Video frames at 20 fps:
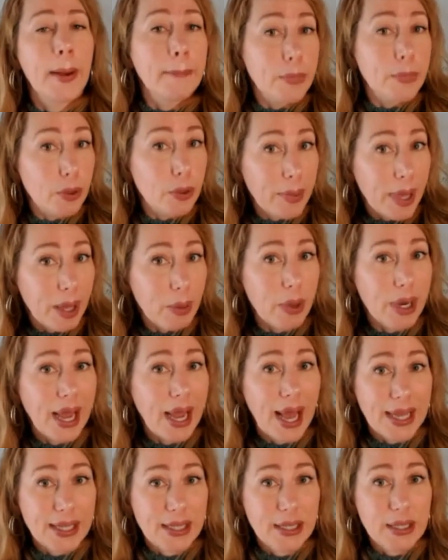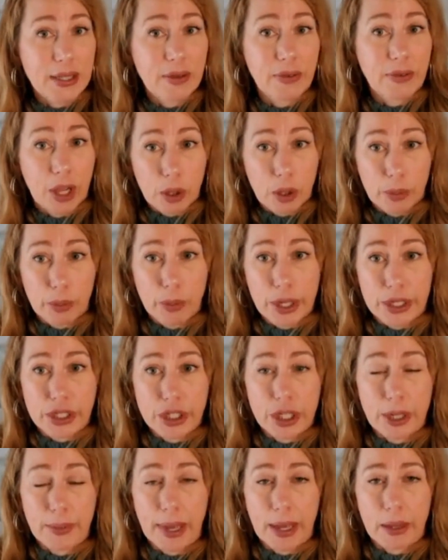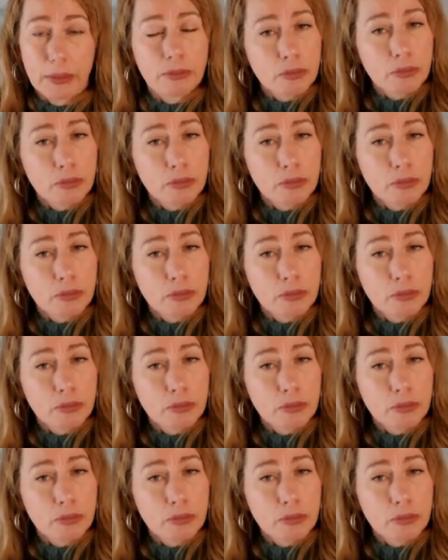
You may want to ask the follow-up question about